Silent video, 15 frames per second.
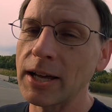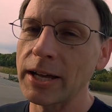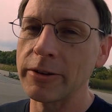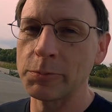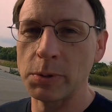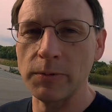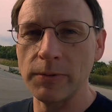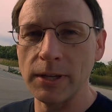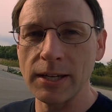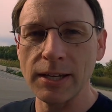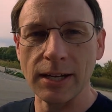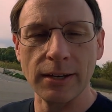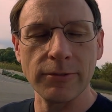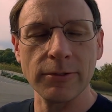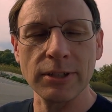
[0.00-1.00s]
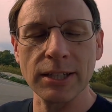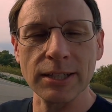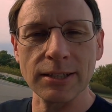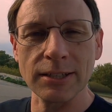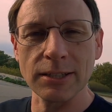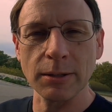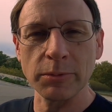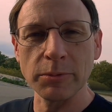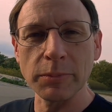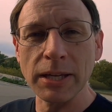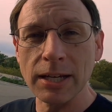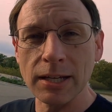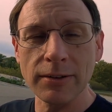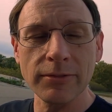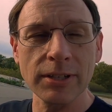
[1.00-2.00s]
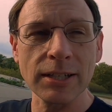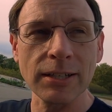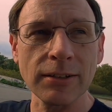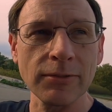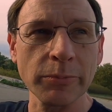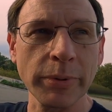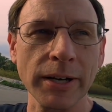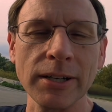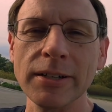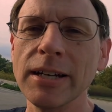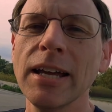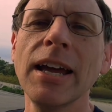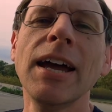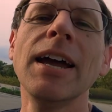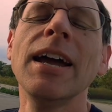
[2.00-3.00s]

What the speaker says: fly FPV, and if you get the double meaning of it, even better.